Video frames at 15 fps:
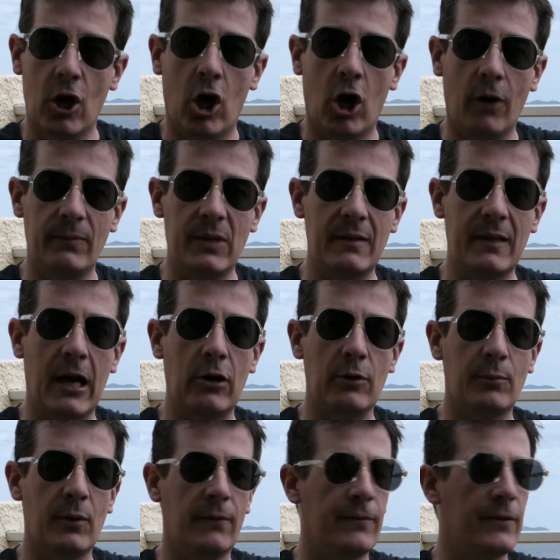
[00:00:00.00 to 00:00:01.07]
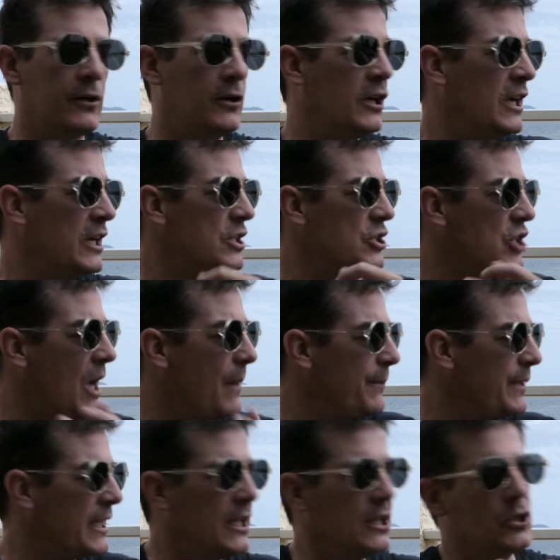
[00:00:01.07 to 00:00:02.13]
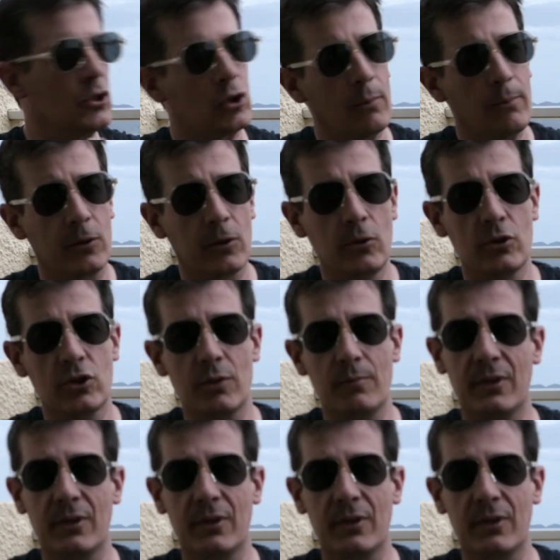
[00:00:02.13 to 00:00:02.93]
of the doubt before jumping into conclusion,